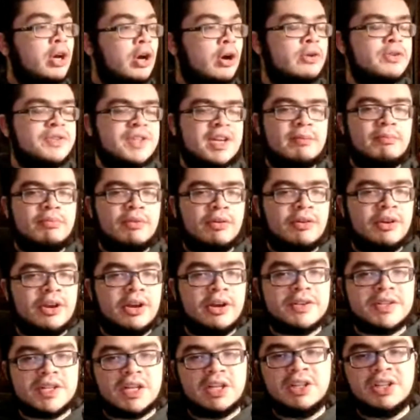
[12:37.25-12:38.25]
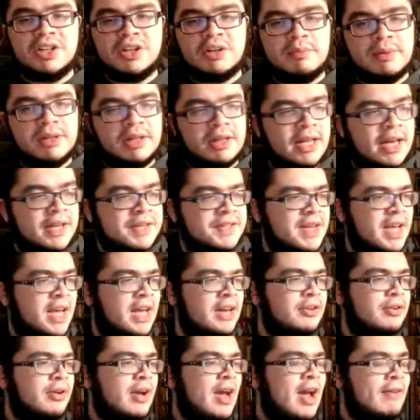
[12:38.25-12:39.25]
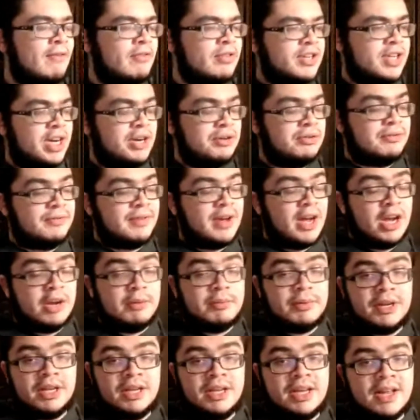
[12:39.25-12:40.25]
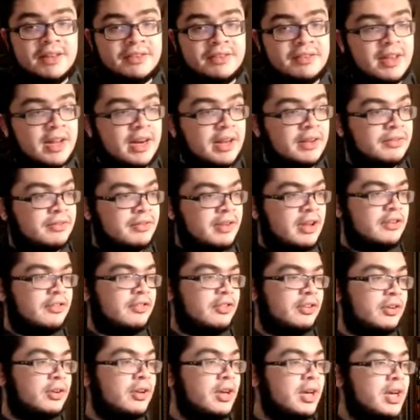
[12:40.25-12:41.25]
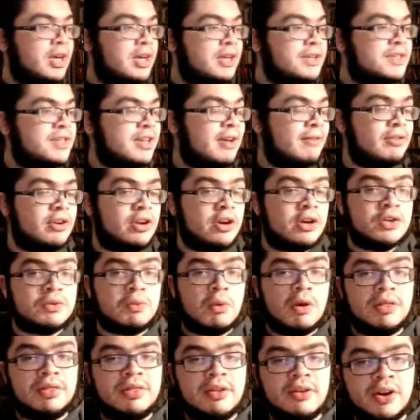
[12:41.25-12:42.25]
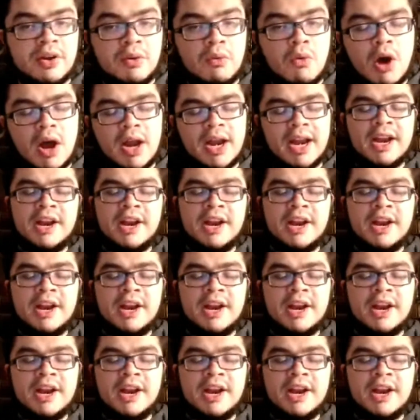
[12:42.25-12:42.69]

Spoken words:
Jose Berríos, a little bit less in average annual value, but he gets that extension, 7 years, $131 million.